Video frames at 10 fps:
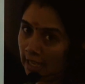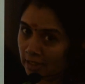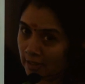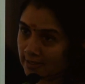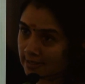
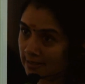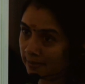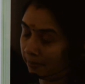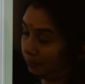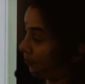catalyst.
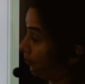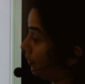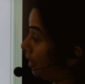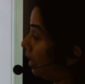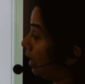
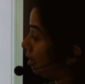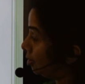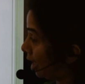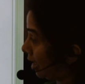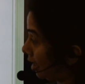
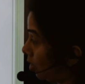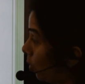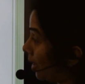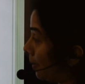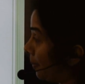
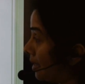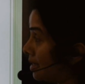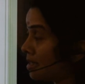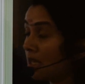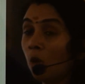Then, what
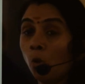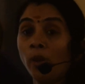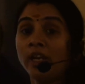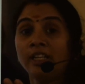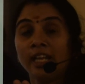happens?
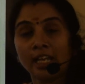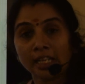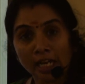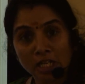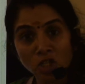When they
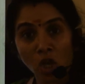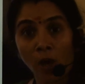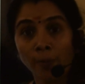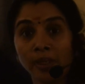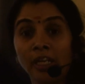get
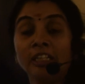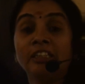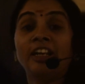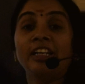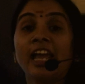
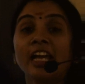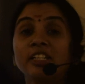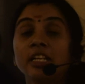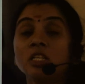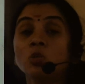adsorbed, the
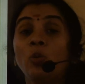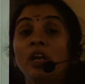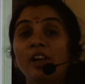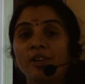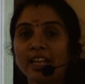reactants
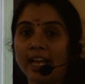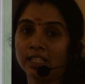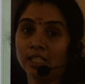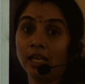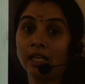will
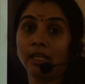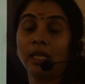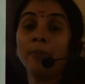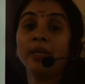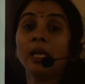react.
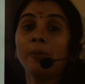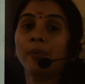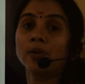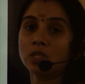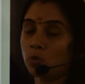
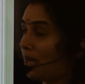Chemical process